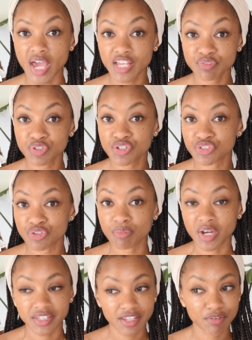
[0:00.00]
Ask for
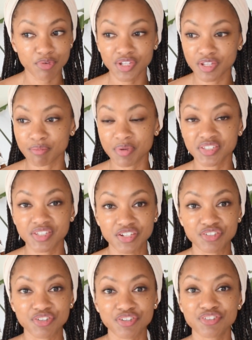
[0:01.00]
discernment. I think one of the best
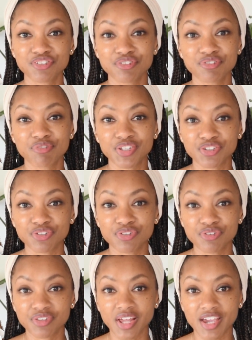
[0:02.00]
things you can do with your
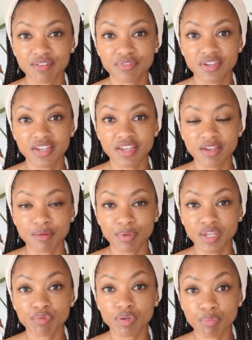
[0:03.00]
new life
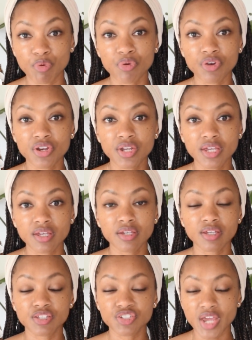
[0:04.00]
being reborn
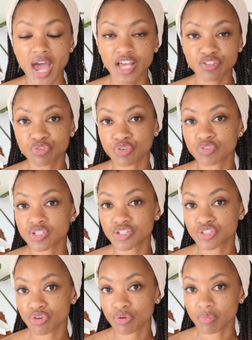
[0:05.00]
is to ask for
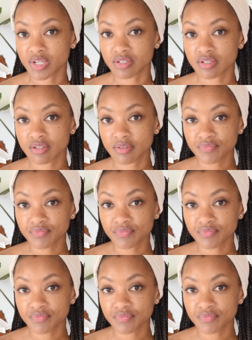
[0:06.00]
discernment.